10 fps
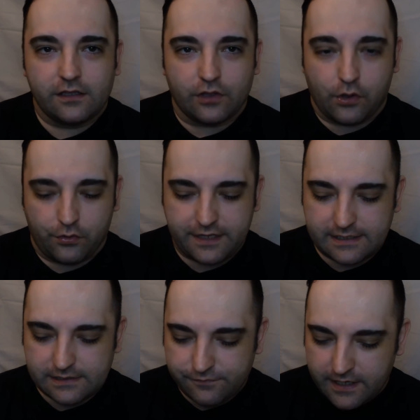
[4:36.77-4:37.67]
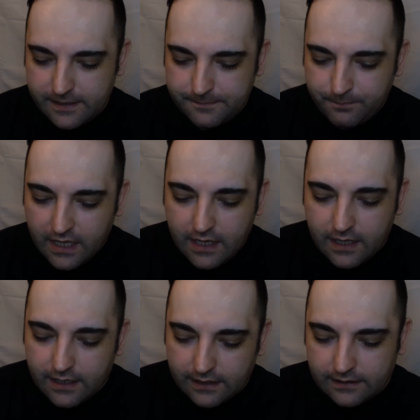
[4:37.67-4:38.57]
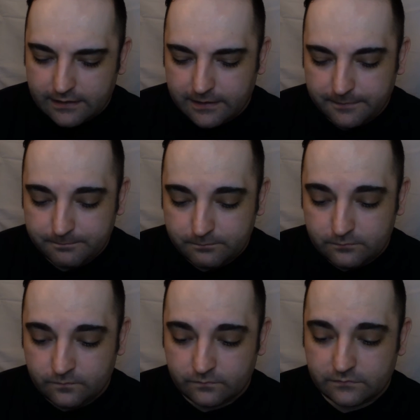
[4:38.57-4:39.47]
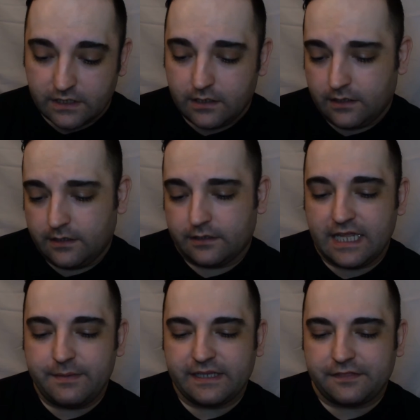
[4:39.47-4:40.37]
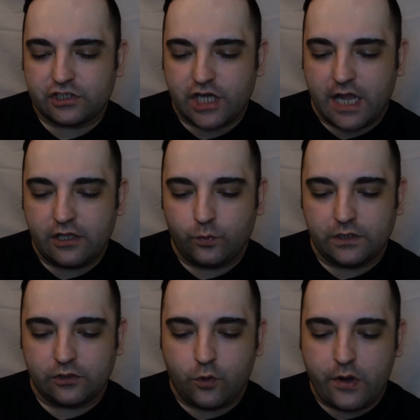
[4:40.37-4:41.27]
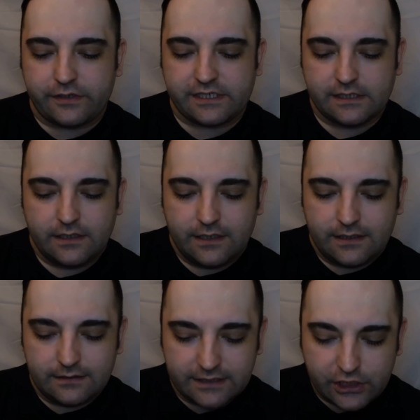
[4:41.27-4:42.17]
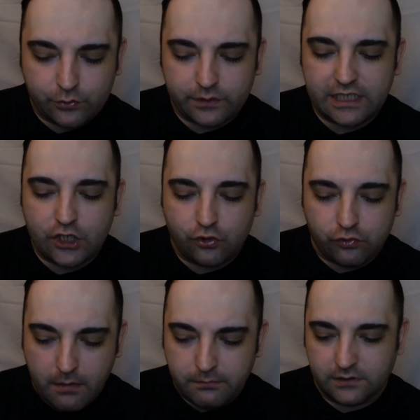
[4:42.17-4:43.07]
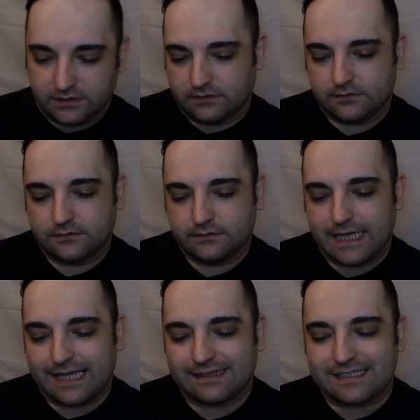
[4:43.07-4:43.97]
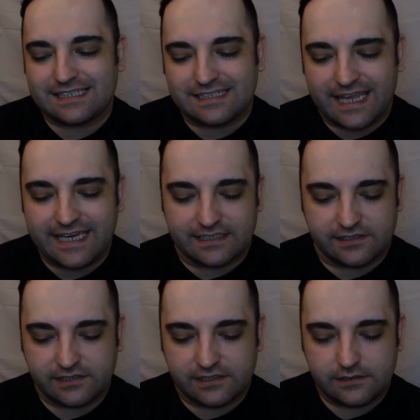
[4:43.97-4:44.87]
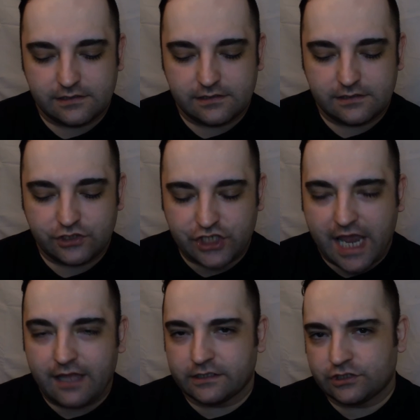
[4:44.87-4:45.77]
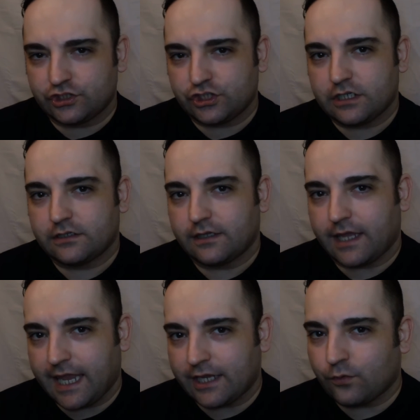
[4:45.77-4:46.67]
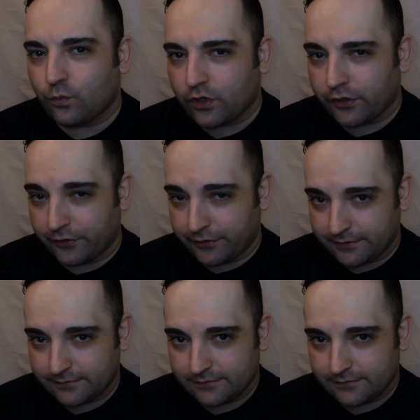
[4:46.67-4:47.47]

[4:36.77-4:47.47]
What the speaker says: the whole thing is fake, claiming that the child will, quote, literally crumble at the slightest challenge and word.